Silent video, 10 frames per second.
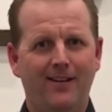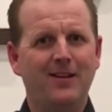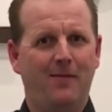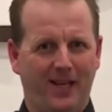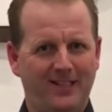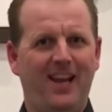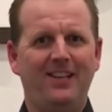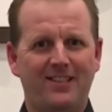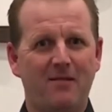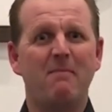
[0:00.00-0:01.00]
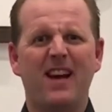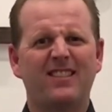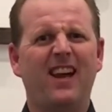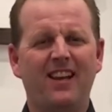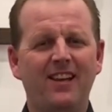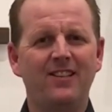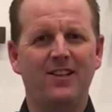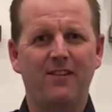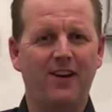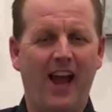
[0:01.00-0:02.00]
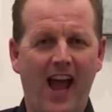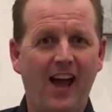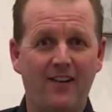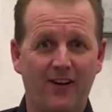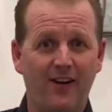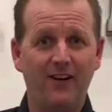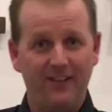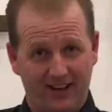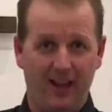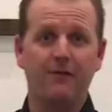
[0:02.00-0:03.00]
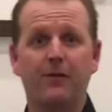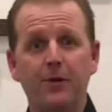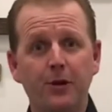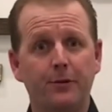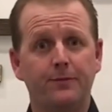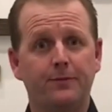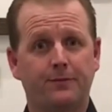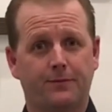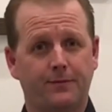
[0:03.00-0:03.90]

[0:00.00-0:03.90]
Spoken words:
Does that make sense? The best ideas you ever had or heard came from you.